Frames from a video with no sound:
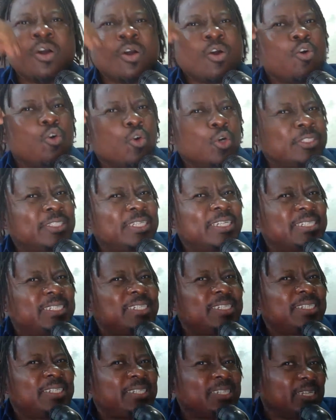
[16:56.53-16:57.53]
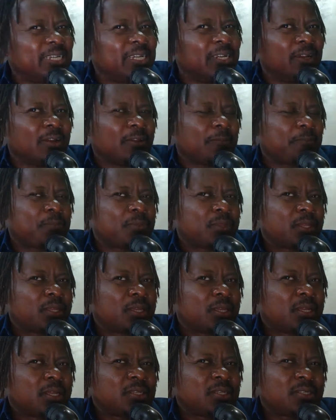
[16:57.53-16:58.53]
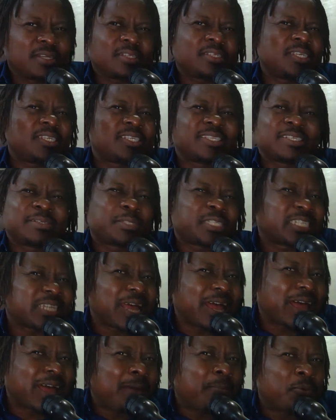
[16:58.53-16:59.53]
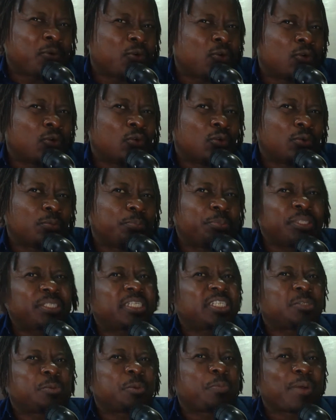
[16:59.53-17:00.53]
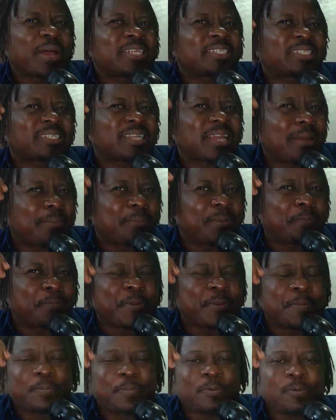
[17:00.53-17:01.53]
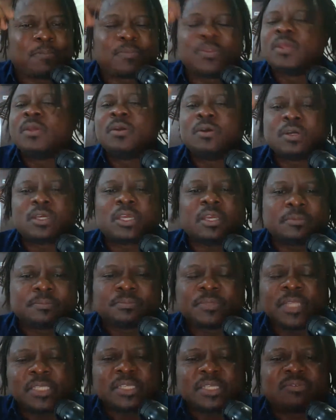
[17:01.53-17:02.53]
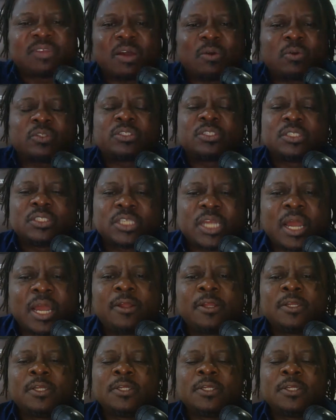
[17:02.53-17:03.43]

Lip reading: Who did the deal? This was a scam. Oh. British people are scamming people. Okay, let's do that one. Ciao.